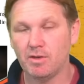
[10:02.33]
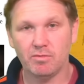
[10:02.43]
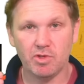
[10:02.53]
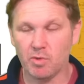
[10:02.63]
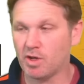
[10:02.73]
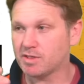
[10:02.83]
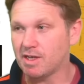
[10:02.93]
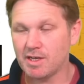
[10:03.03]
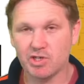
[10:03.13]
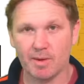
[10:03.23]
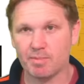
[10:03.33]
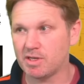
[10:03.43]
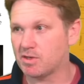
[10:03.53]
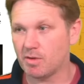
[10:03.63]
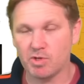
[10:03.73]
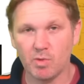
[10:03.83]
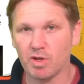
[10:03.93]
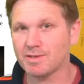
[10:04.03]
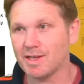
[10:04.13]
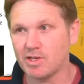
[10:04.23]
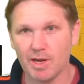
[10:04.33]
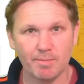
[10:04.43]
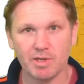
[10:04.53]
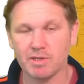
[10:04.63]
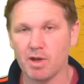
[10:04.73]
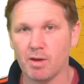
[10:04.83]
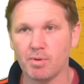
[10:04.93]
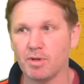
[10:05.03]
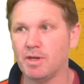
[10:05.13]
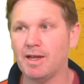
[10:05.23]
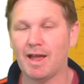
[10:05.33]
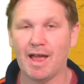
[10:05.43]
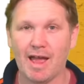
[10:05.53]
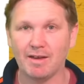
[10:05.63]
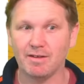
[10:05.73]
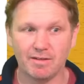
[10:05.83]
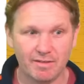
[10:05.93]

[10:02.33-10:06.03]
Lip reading: URC Champions Cup, URC Champions Cup. And